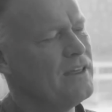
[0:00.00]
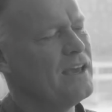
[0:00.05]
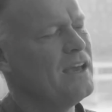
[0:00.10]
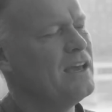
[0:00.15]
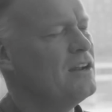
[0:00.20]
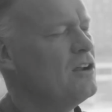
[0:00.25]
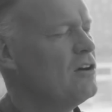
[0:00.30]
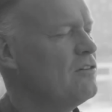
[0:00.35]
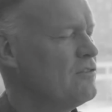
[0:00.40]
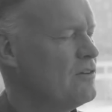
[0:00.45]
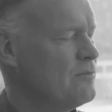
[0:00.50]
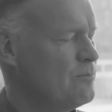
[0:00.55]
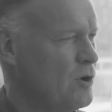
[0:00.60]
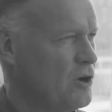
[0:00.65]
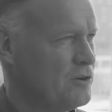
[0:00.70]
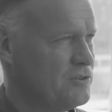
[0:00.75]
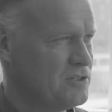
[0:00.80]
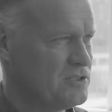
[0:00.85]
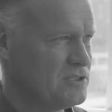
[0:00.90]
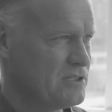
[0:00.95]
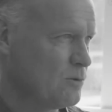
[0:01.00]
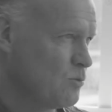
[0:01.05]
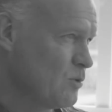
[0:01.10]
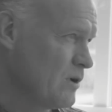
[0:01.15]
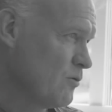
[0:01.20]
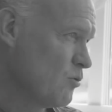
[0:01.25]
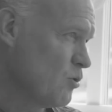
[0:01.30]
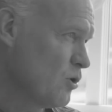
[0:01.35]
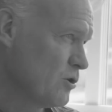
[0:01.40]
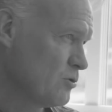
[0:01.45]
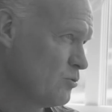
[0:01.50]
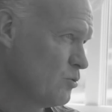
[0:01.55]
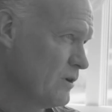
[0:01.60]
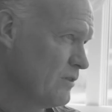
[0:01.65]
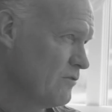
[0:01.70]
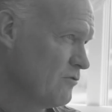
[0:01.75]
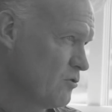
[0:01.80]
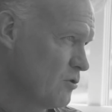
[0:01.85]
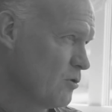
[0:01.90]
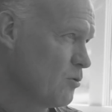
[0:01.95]
they any of the partners that we worked
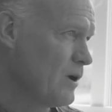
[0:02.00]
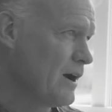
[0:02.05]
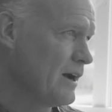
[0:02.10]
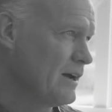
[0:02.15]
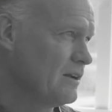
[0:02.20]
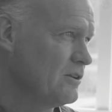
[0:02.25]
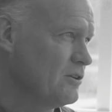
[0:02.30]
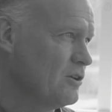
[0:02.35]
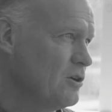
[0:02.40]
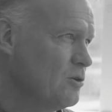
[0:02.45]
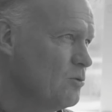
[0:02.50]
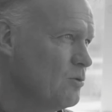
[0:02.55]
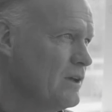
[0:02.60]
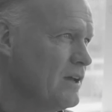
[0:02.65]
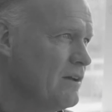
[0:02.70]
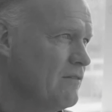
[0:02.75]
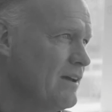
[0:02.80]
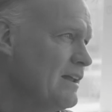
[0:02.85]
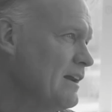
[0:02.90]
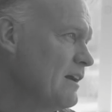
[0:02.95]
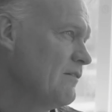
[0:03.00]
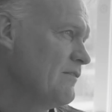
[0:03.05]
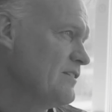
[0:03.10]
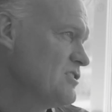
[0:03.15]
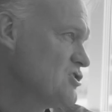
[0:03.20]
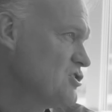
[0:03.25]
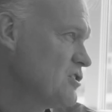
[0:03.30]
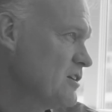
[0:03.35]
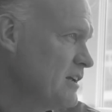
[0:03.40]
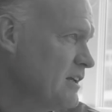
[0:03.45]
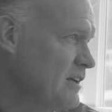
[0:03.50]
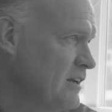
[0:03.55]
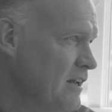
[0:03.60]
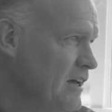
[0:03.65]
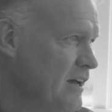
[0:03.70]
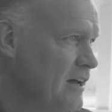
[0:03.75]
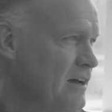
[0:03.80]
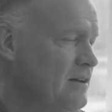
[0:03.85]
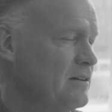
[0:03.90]
with for a while? We have LL Vision in